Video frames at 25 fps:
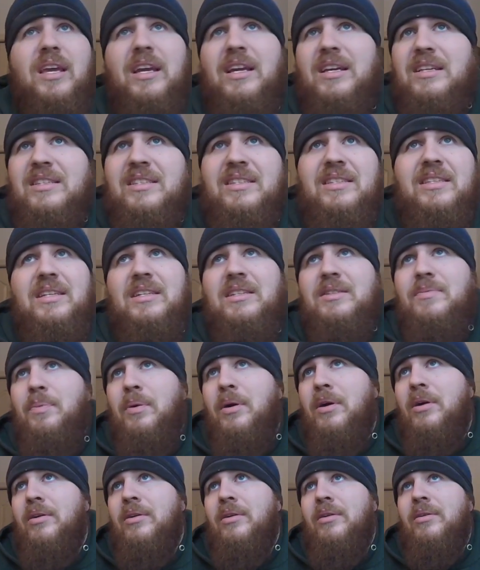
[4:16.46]
like a
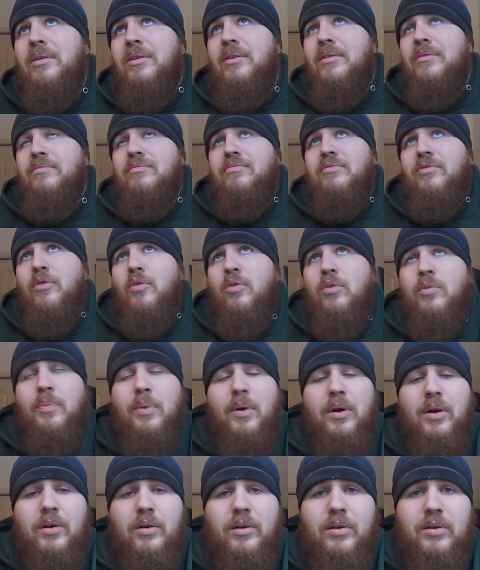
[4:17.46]
6-parter or
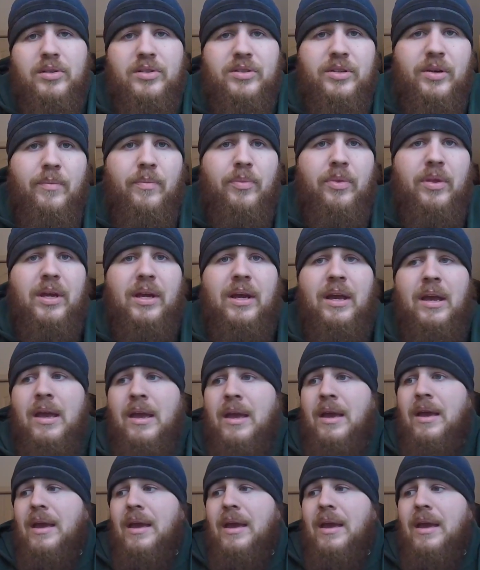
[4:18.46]
4-parter or something.